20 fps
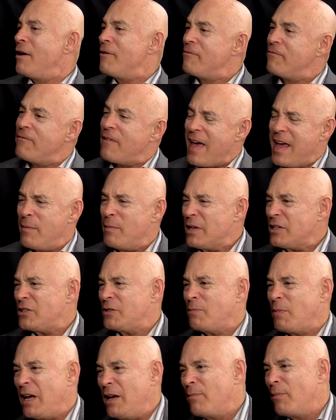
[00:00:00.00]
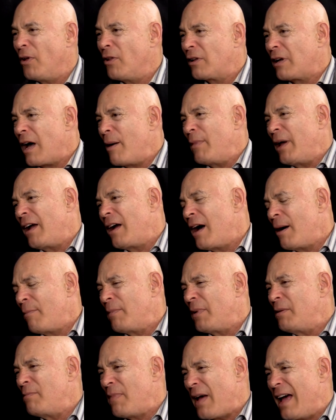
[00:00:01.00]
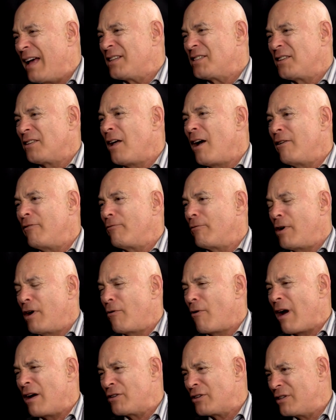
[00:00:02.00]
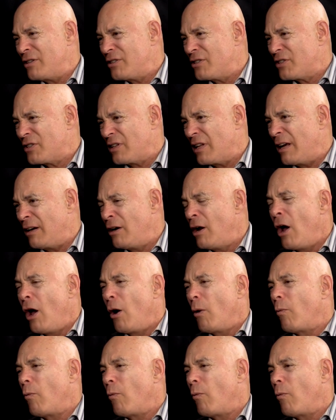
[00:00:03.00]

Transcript: famous people coming up in past life regressions than